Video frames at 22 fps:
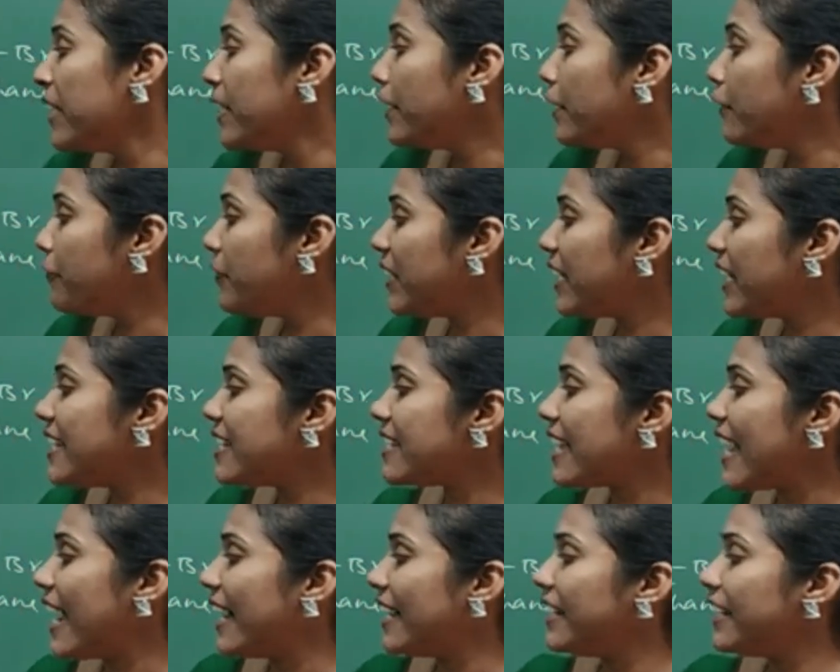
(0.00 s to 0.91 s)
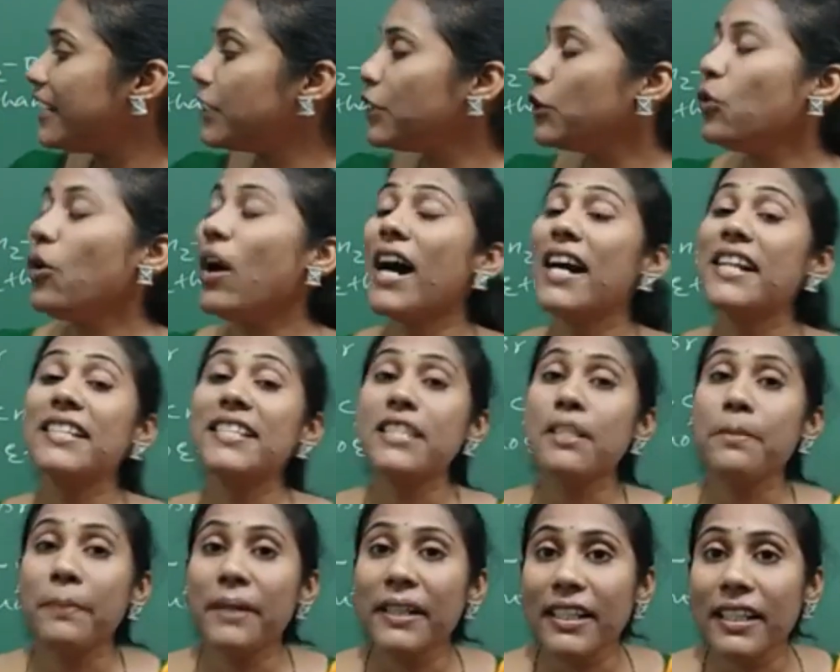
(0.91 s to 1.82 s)
If it is added to
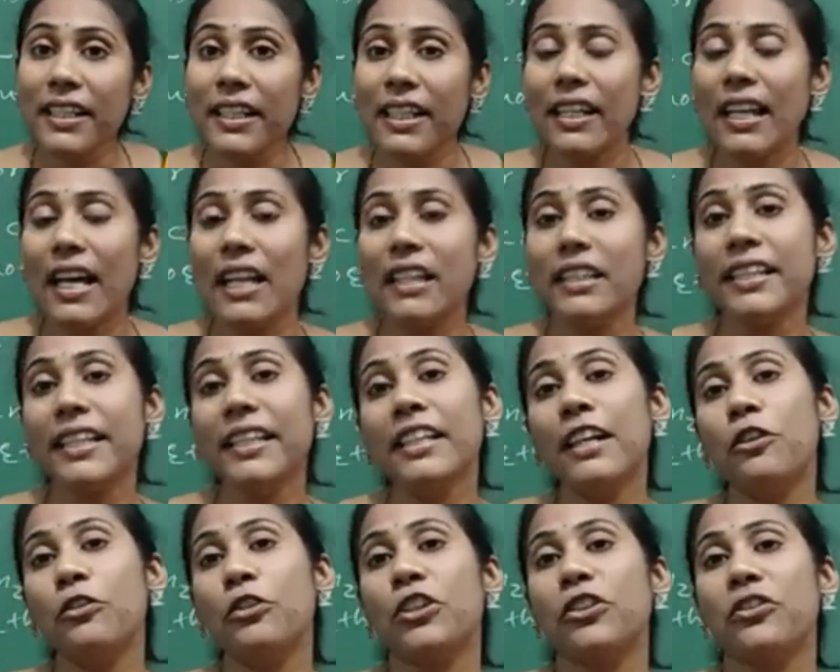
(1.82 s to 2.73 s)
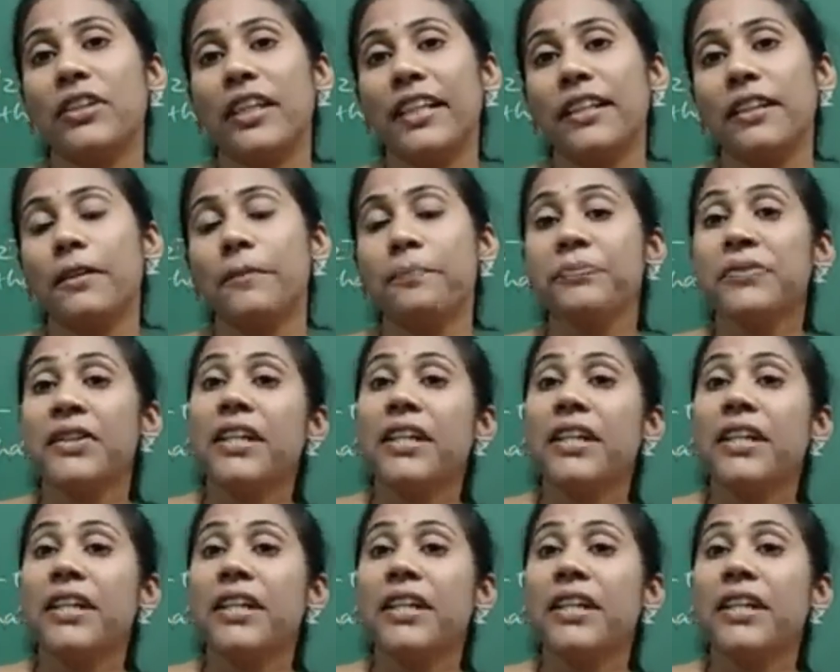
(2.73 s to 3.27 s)
unsymmetrical alkene, how do you write?